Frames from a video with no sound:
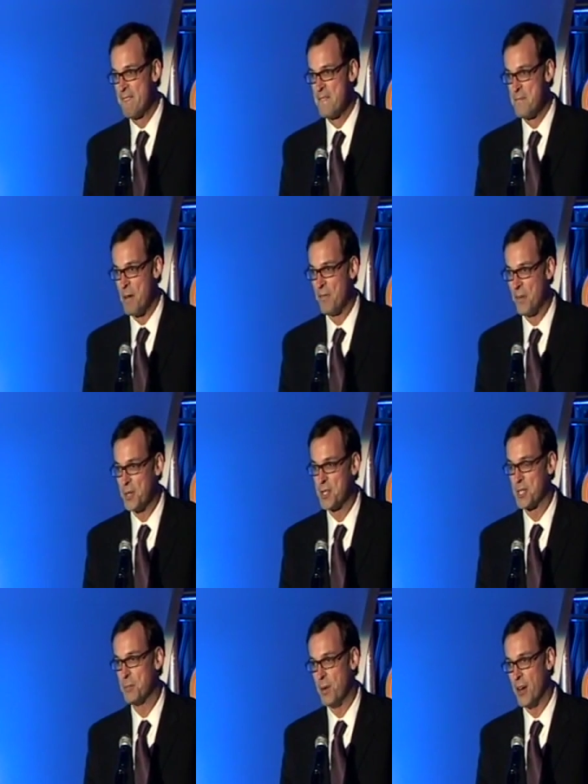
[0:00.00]
My first
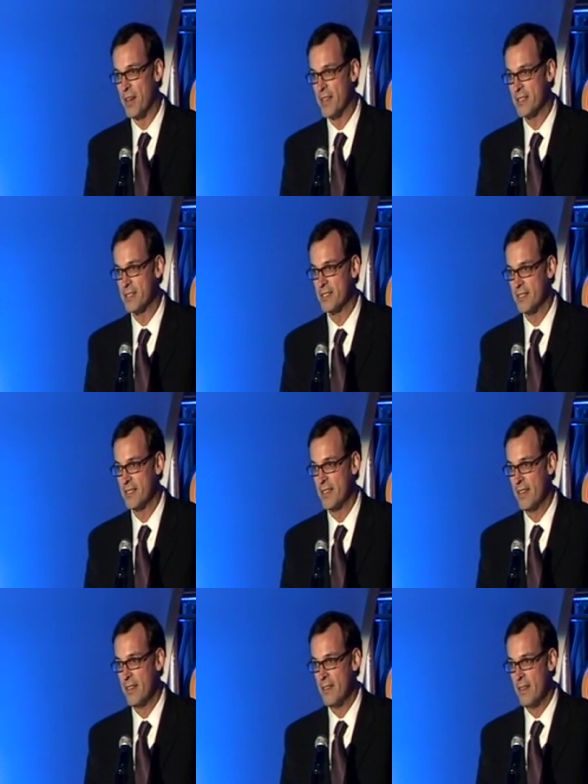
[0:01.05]
experience.
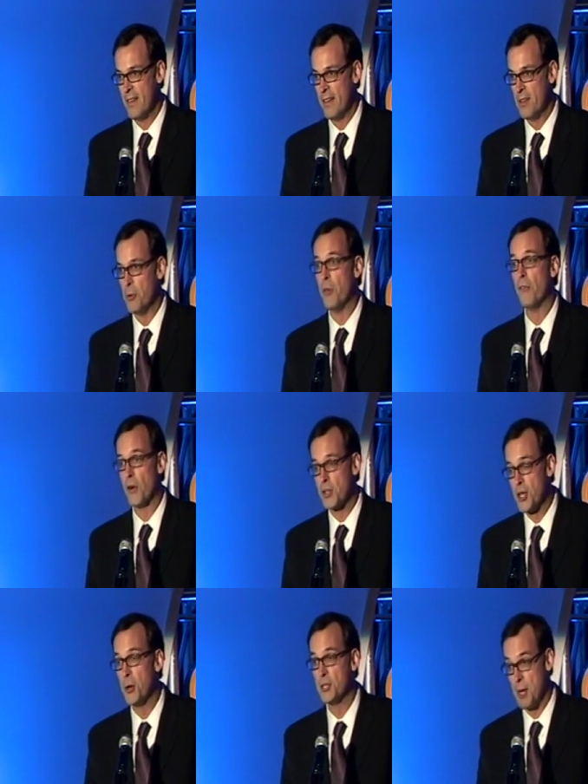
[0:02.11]
You were the first
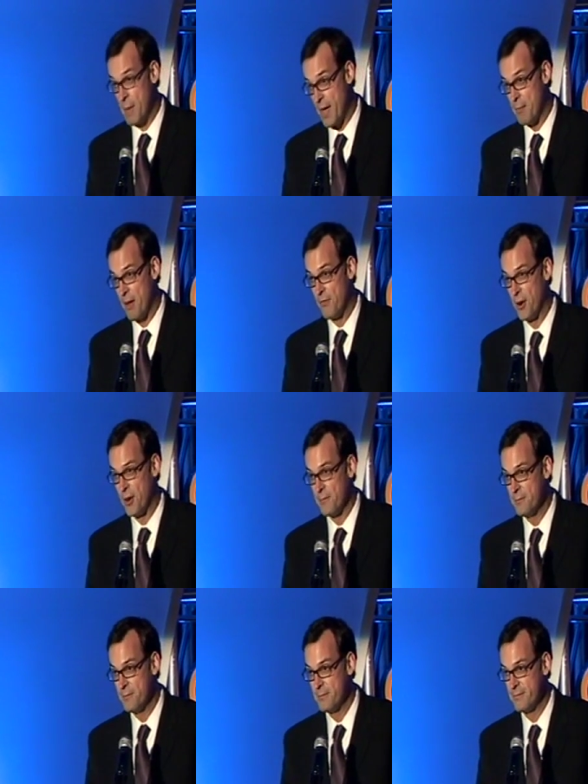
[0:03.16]
coach I met at Mount Vernon.
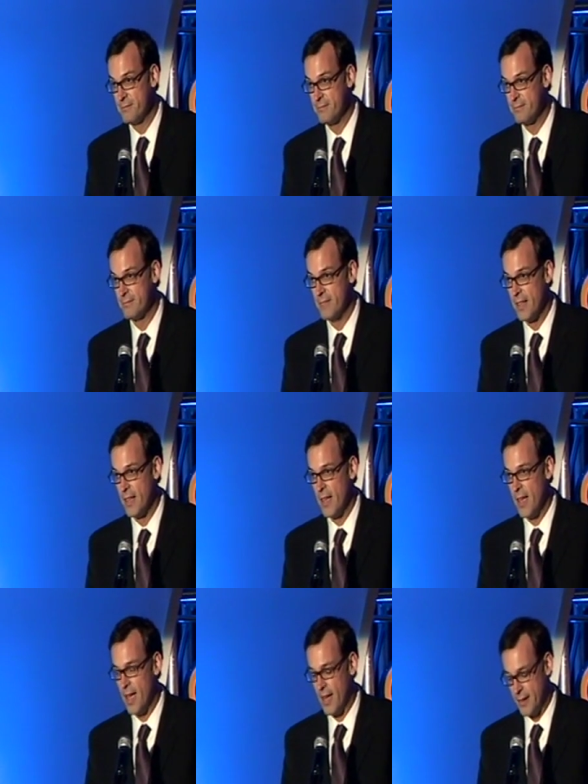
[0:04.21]

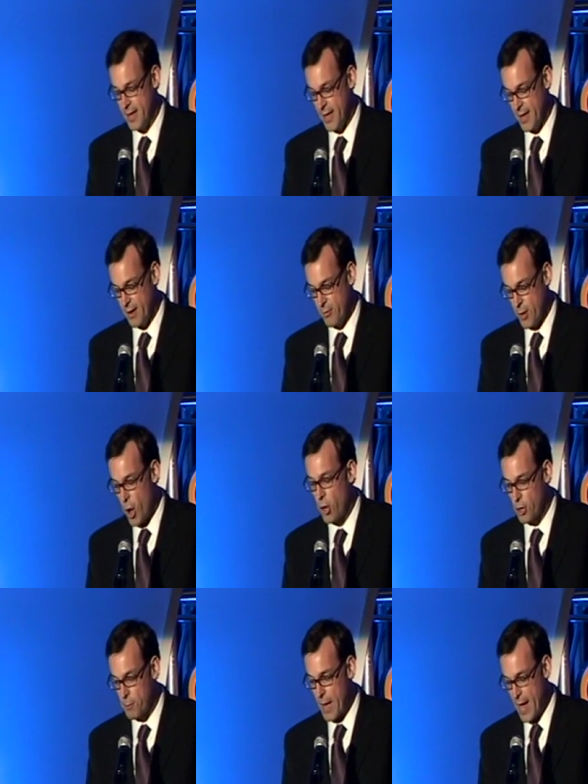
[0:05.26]
And we all
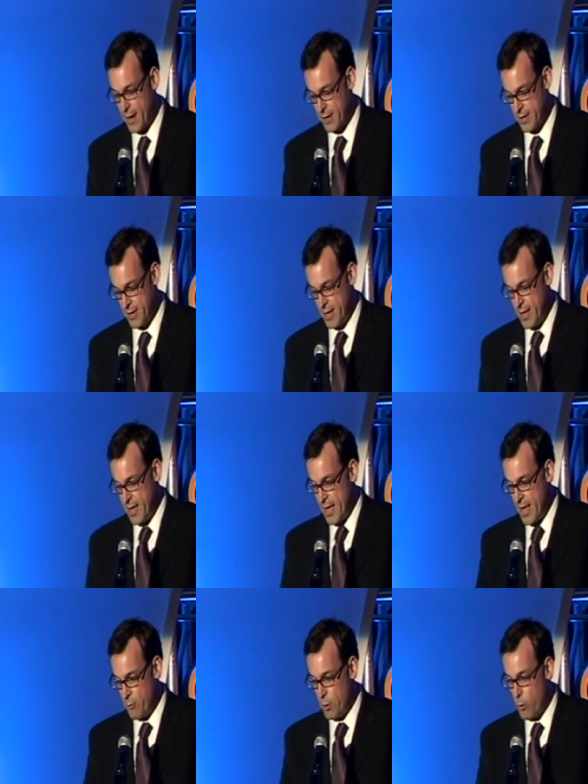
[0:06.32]
look back
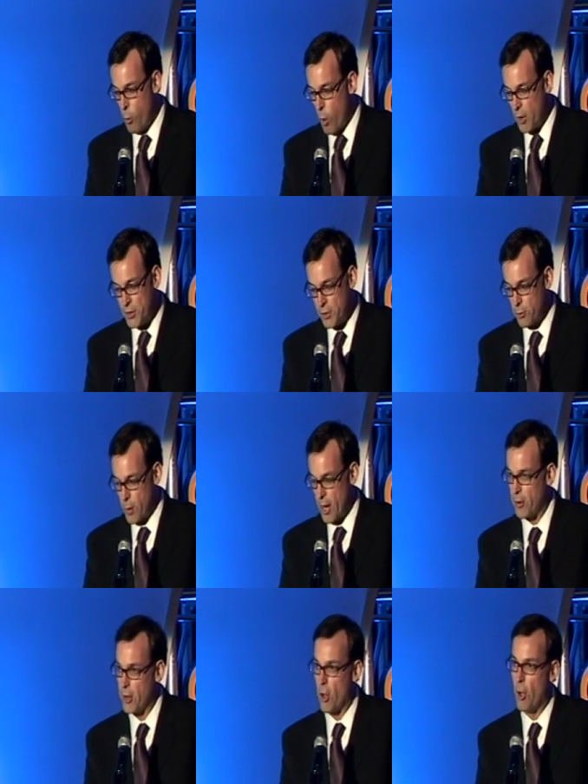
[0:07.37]
and we wonder
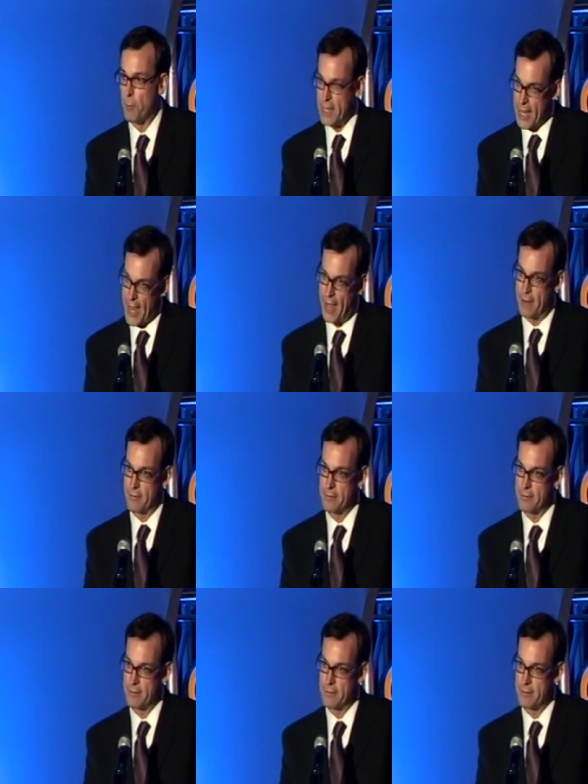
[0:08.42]
where it all began.